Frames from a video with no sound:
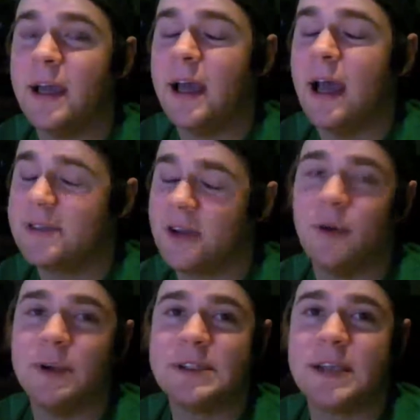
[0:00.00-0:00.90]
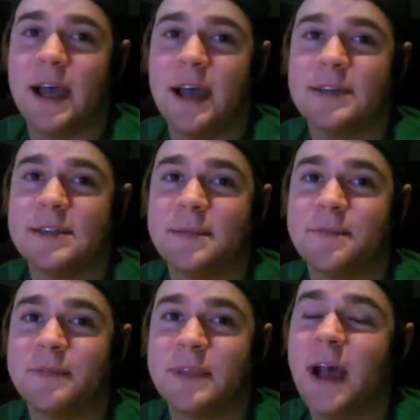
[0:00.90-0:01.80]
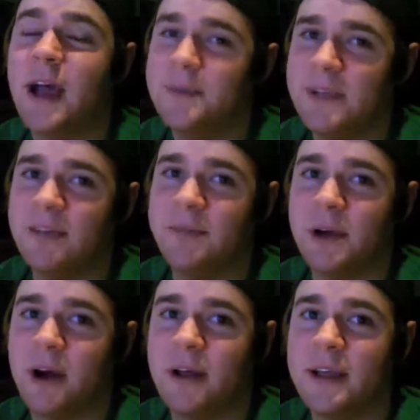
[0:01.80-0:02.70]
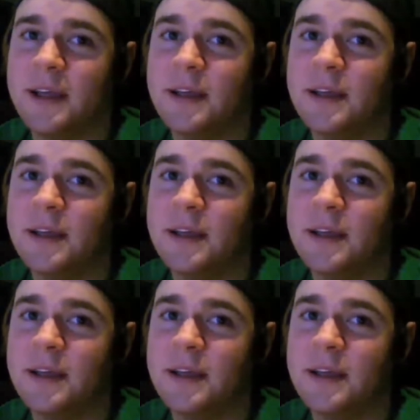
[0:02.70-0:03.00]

As always, guys, I'm Dave McCauley,